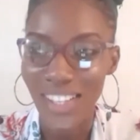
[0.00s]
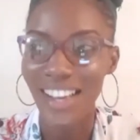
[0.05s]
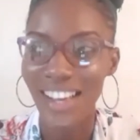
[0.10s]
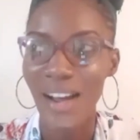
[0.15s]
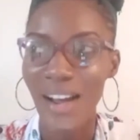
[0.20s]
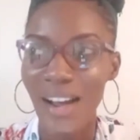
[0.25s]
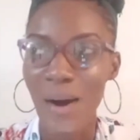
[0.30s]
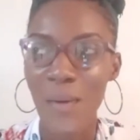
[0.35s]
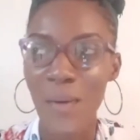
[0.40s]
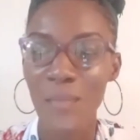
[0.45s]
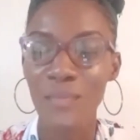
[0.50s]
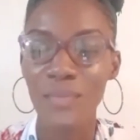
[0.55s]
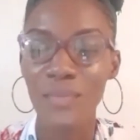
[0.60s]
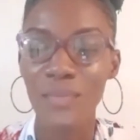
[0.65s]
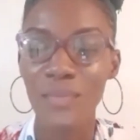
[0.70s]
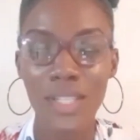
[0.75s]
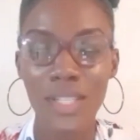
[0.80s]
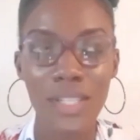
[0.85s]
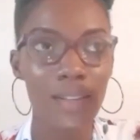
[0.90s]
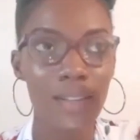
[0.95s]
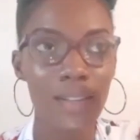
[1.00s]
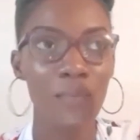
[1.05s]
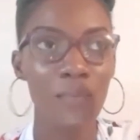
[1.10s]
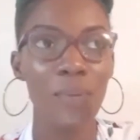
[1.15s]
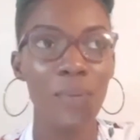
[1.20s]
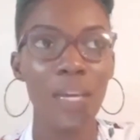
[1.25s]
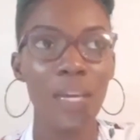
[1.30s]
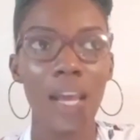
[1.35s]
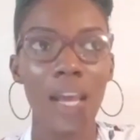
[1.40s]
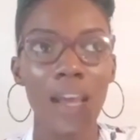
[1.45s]
um,
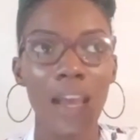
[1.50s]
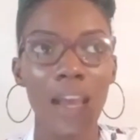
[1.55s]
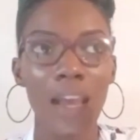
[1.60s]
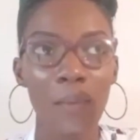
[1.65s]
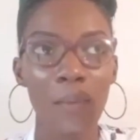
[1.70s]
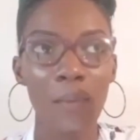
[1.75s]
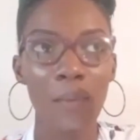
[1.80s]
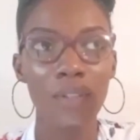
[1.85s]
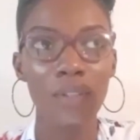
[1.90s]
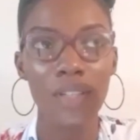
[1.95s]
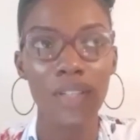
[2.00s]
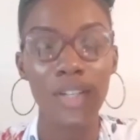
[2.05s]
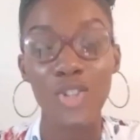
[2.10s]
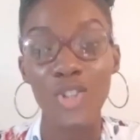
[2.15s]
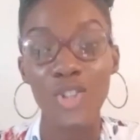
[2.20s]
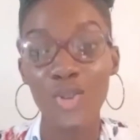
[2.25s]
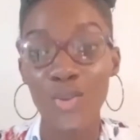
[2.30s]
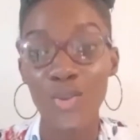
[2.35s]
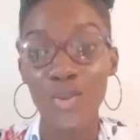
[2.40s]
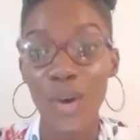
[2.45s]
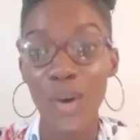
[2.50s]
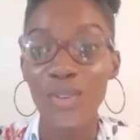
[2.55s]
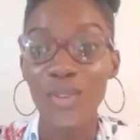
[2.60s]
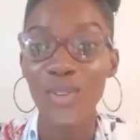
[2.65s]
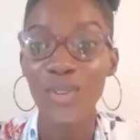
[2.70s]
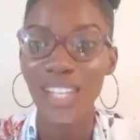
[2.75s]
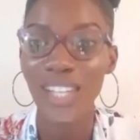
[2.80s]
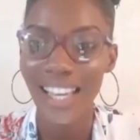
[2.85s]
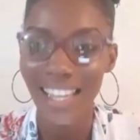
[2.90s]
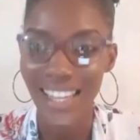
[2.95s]
being able to choose what you
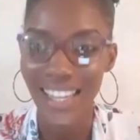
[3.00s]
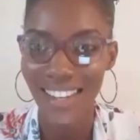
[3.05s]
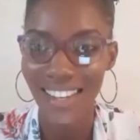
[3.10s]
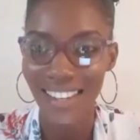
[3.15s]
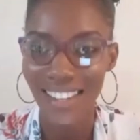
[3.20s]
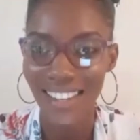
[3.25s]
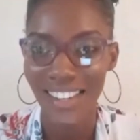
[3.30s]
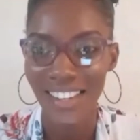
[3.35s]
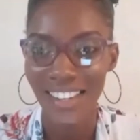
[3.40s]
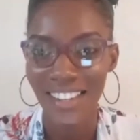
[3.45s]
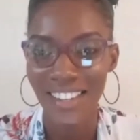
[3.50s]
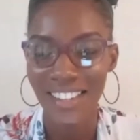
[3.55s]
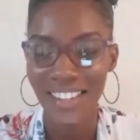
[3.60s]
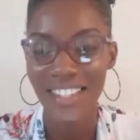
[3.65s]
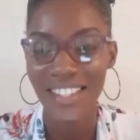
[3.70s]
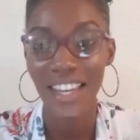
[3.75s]
like to